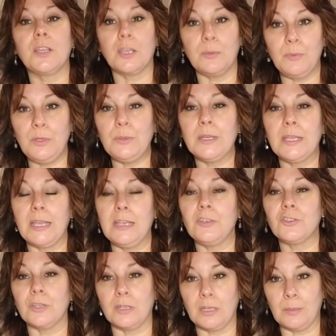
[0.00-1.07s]

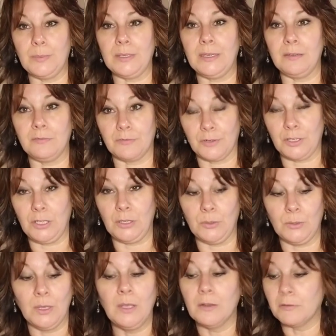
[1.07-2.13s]
communication coming in for
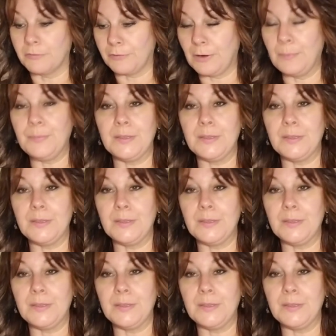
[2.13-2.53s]
you from